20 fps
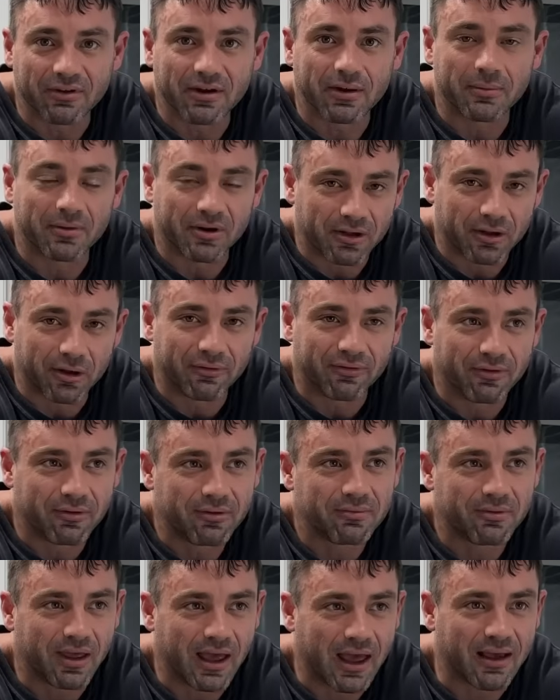I'm going to go
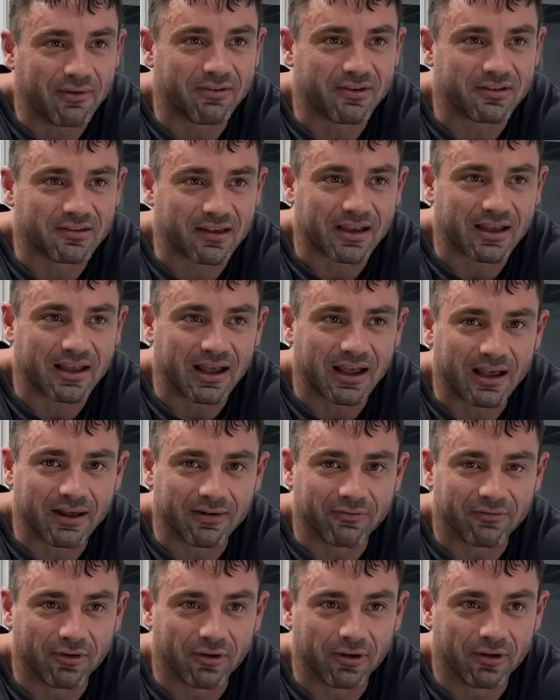heavy as I can
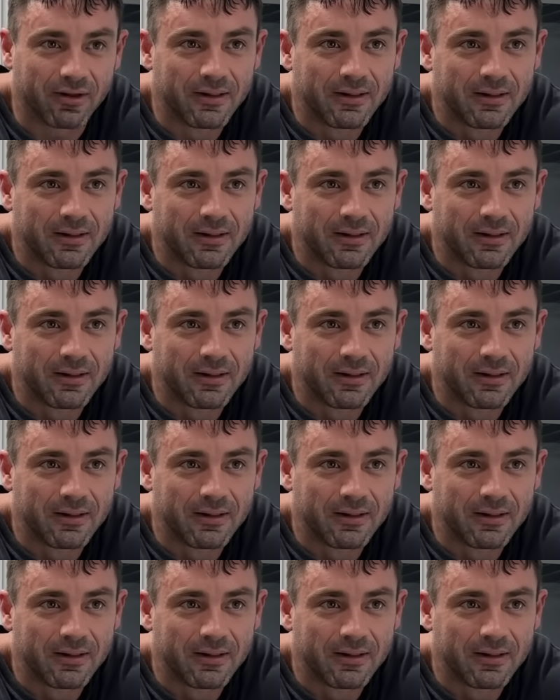for,